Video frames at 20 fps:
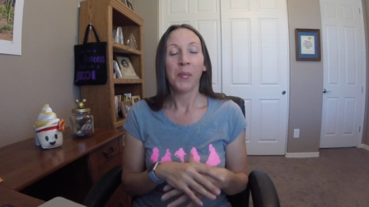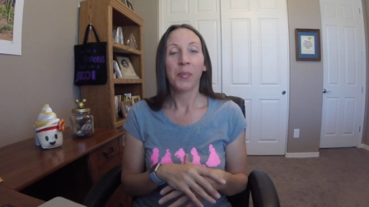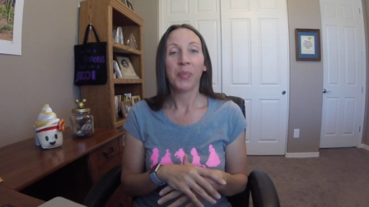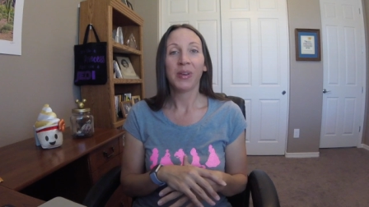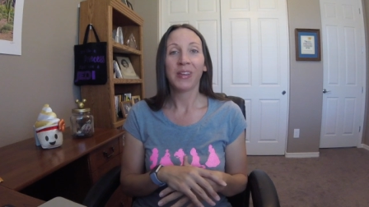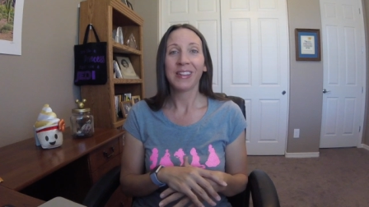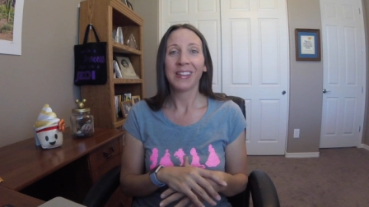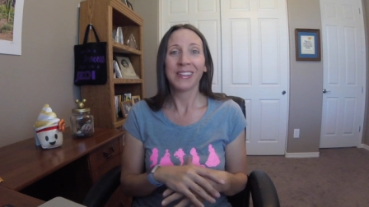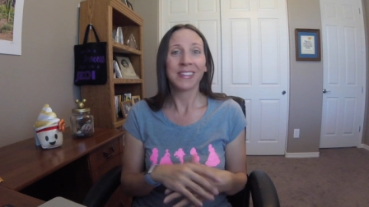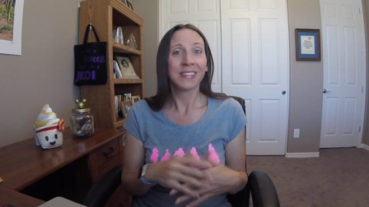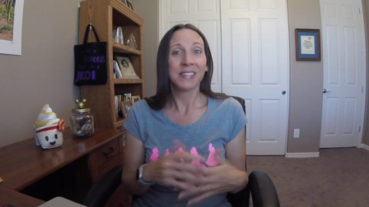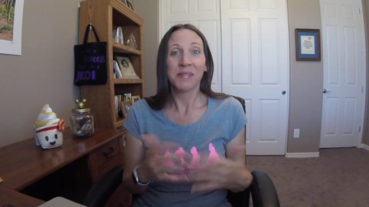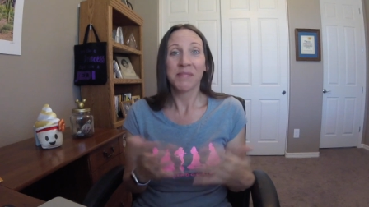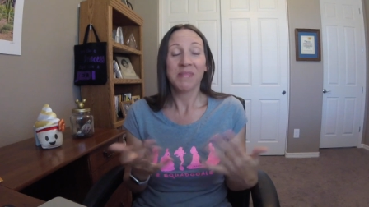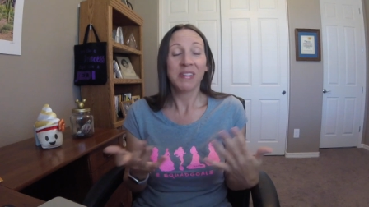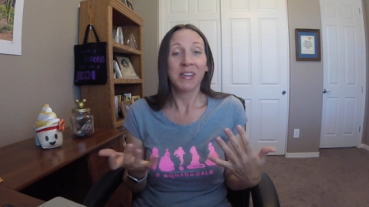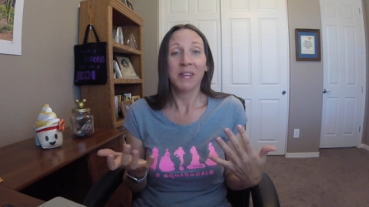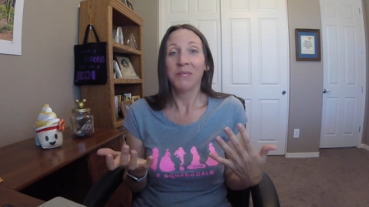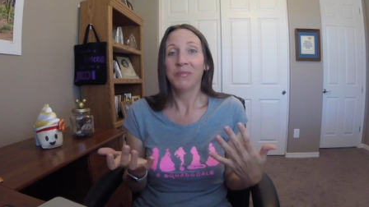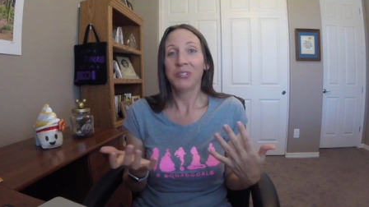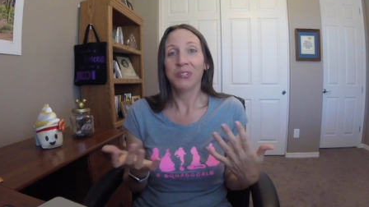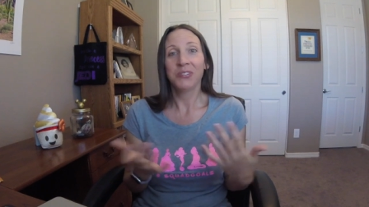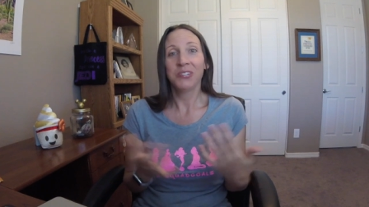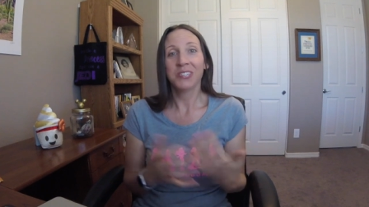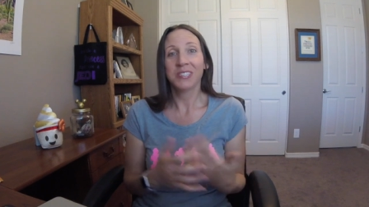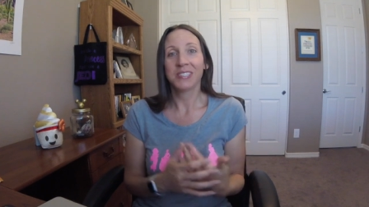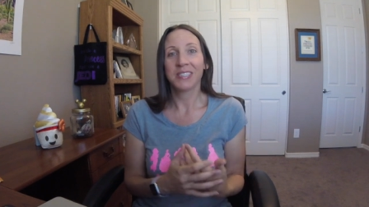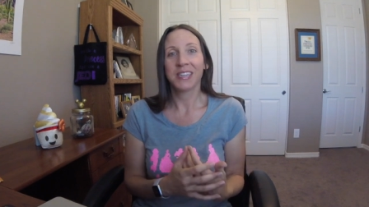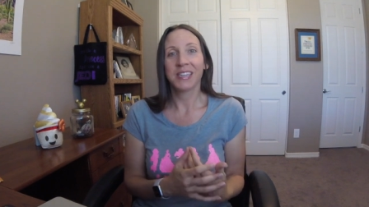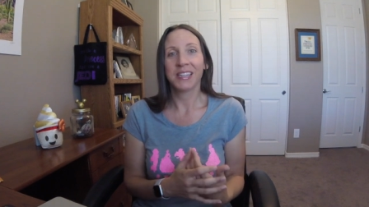But sometimes you
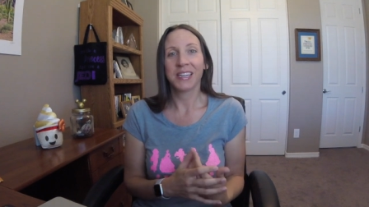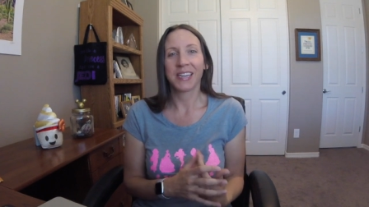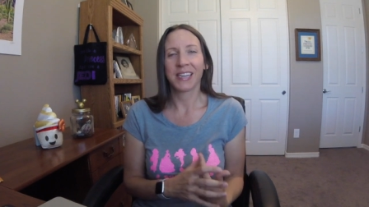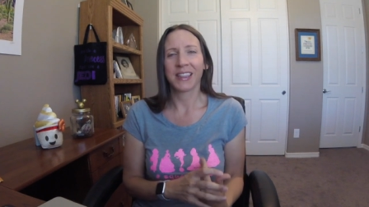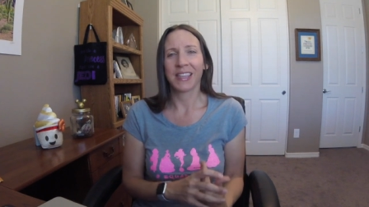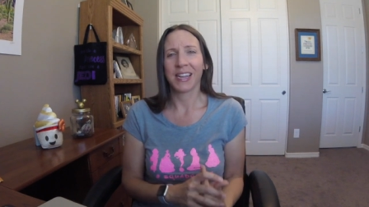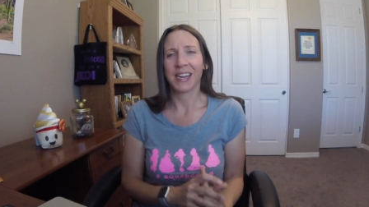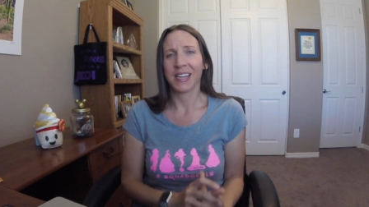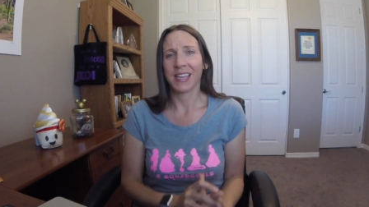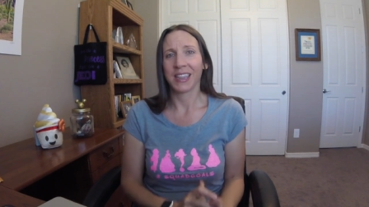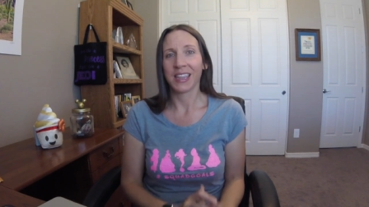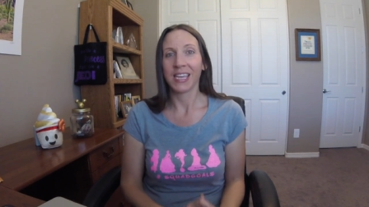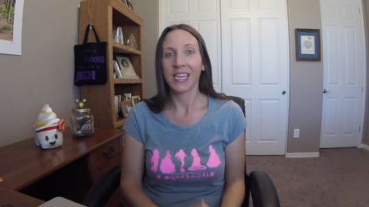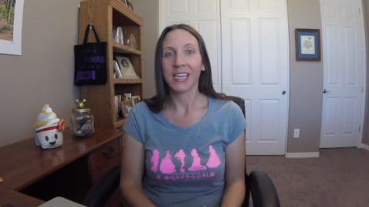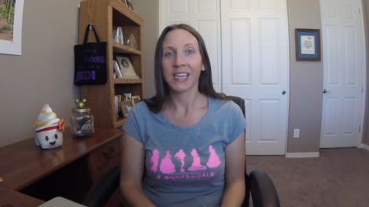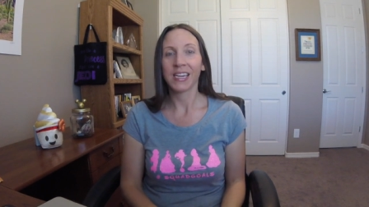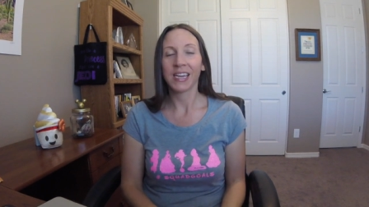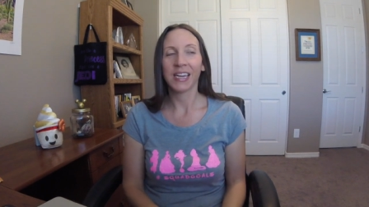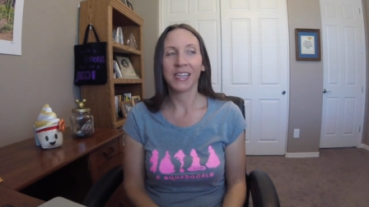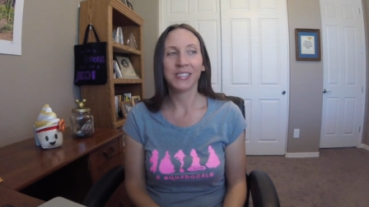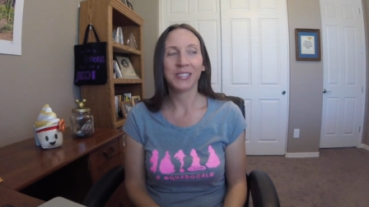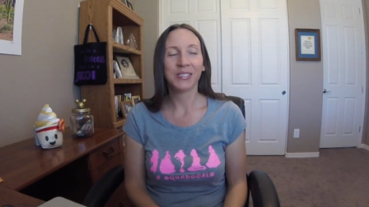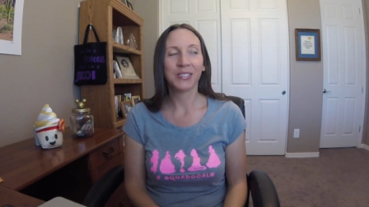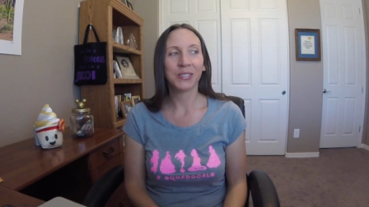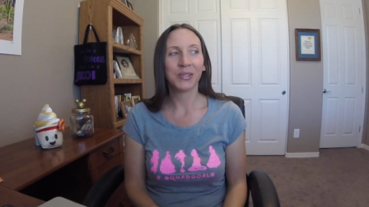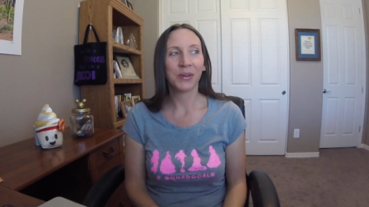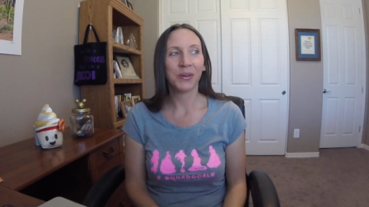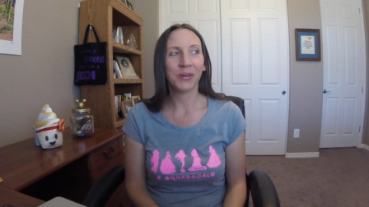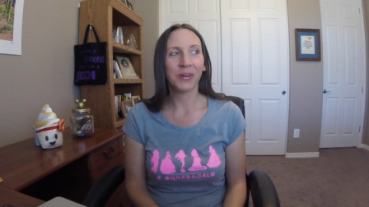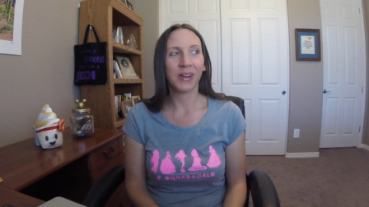just get like that, I think. And
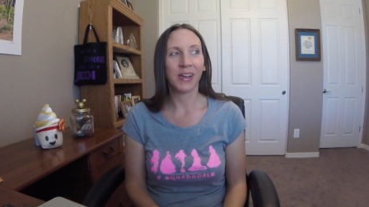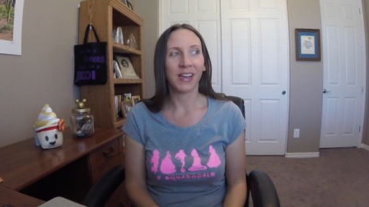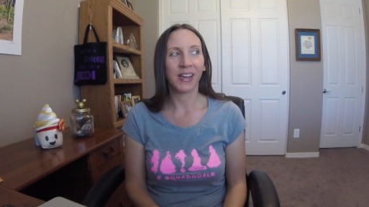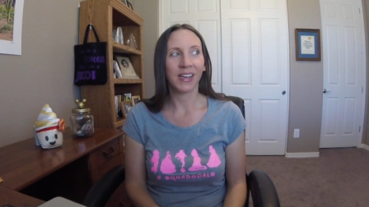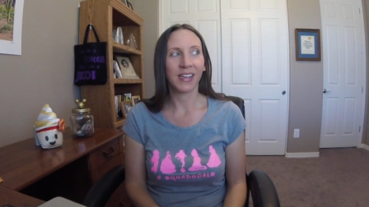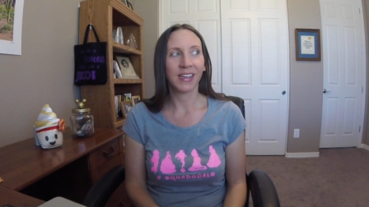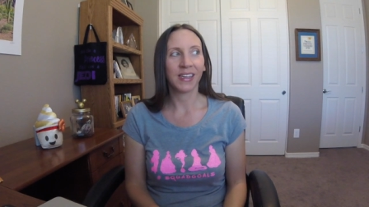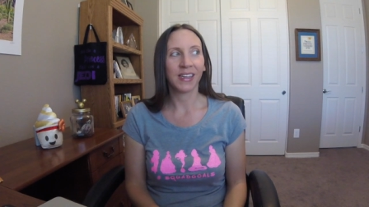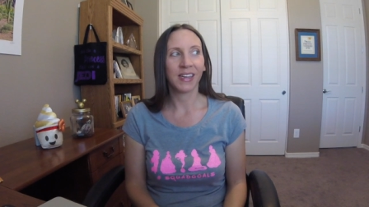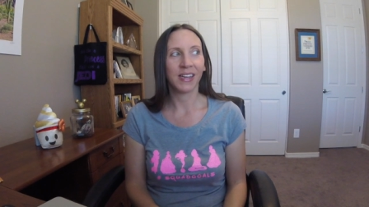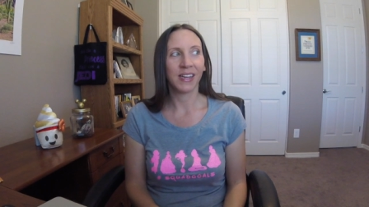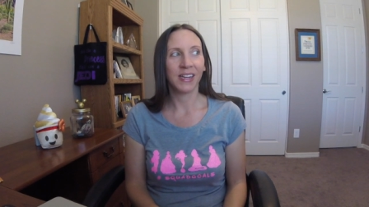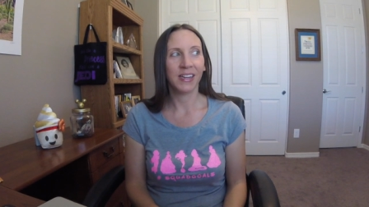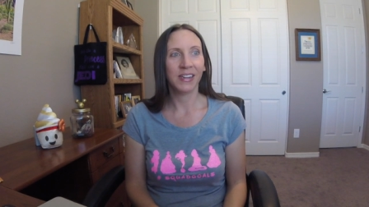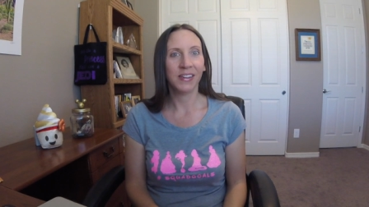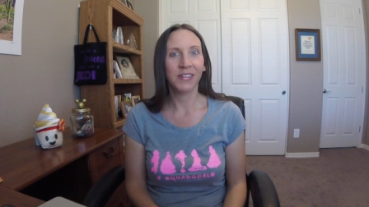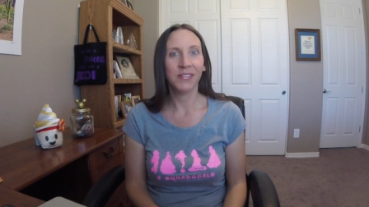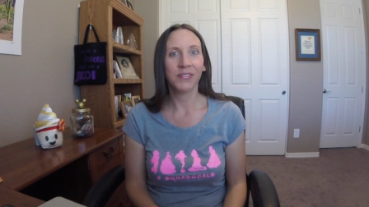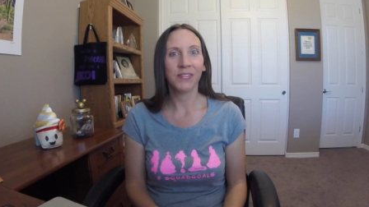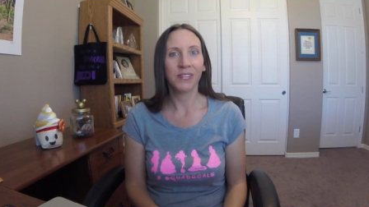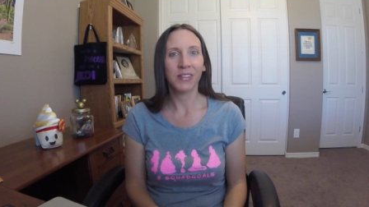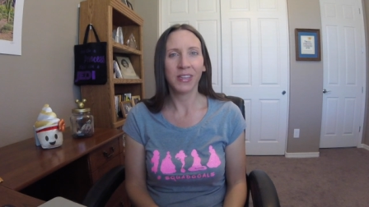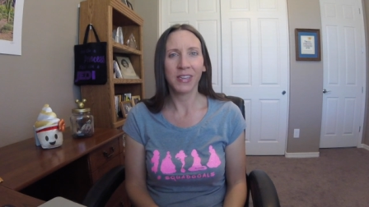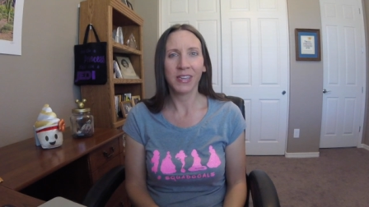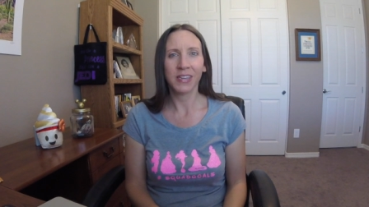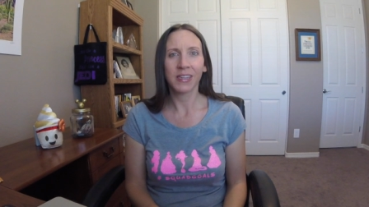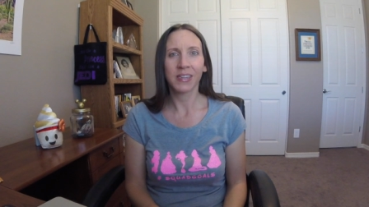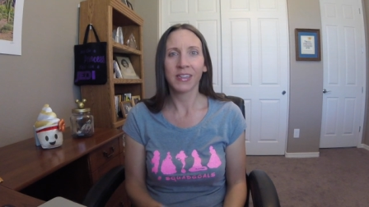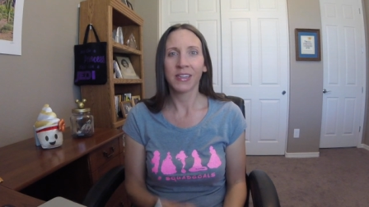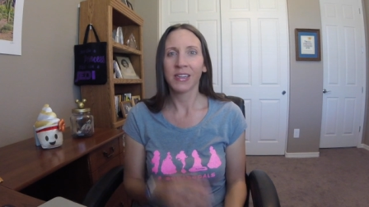so I kind of
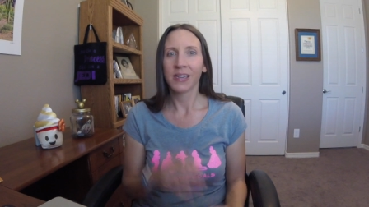like,